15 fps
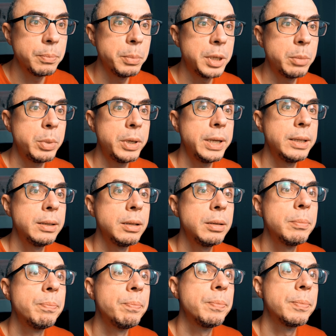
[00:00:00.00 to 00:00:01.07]
Berberine,
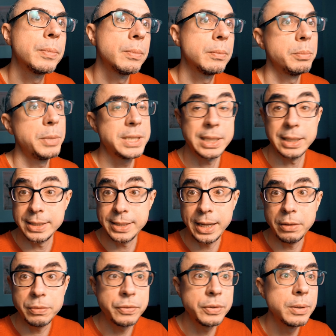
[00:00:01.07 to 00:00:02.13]
basically
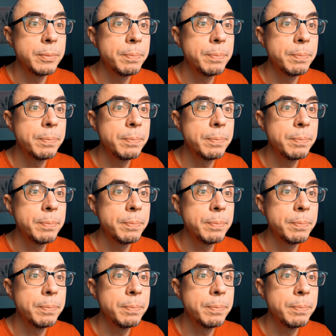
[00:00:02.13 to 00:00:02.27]
safe.